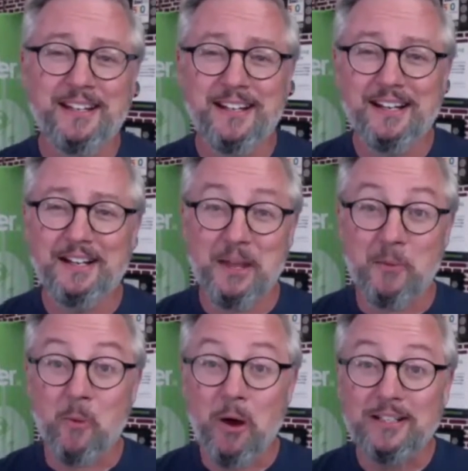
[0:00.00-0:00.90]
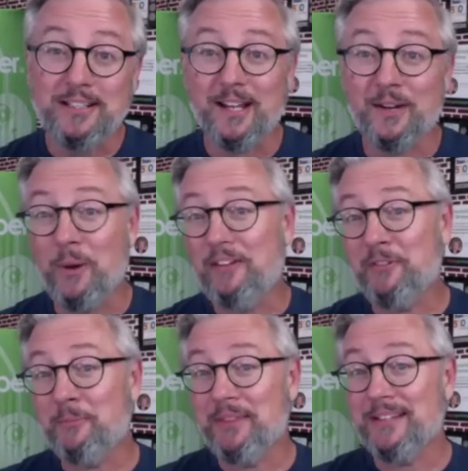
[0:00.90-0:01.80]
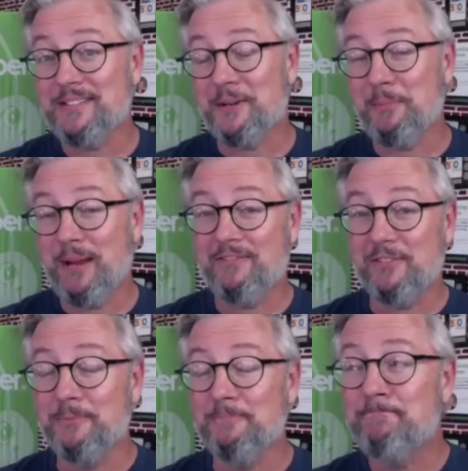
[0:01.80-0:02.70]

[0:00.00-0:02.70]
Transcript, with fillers: uh, they want and away from things that are painful.